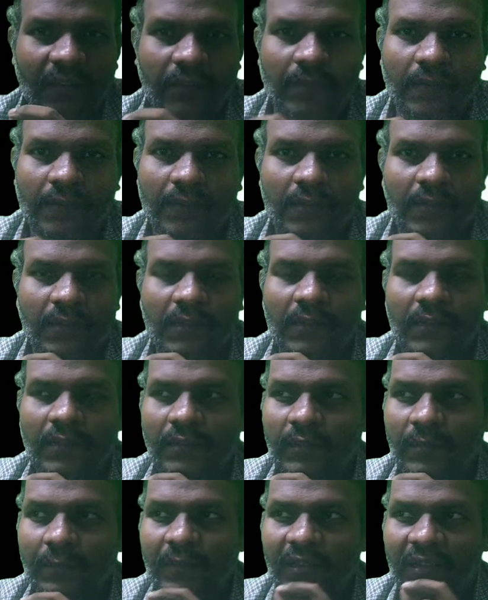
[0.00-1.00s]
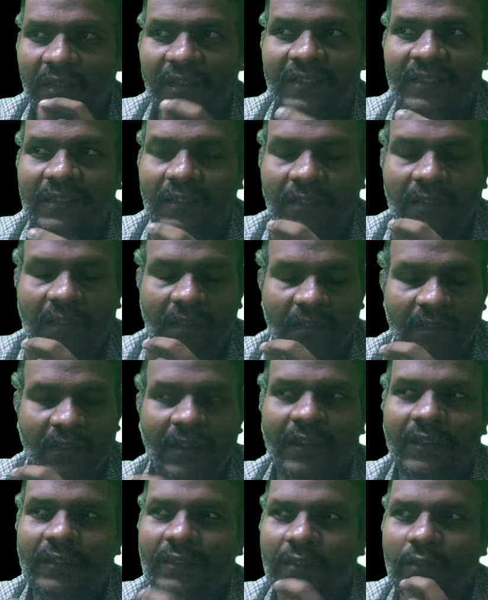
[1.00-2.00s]
That is
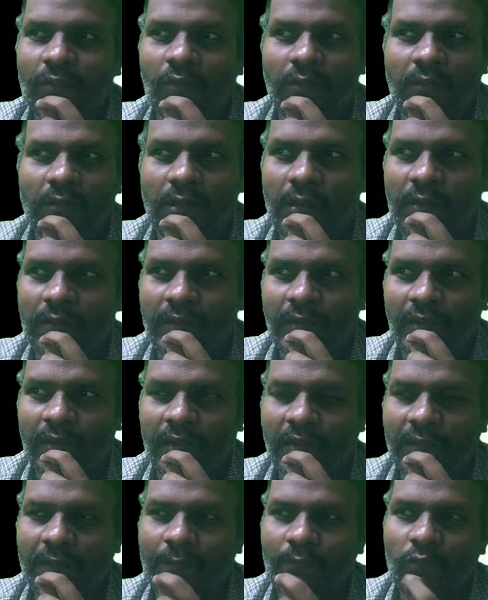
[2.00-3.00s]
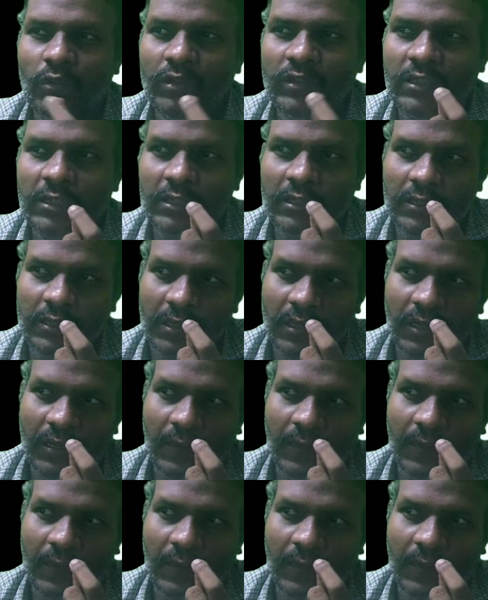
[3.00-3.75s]
the original sentence, muss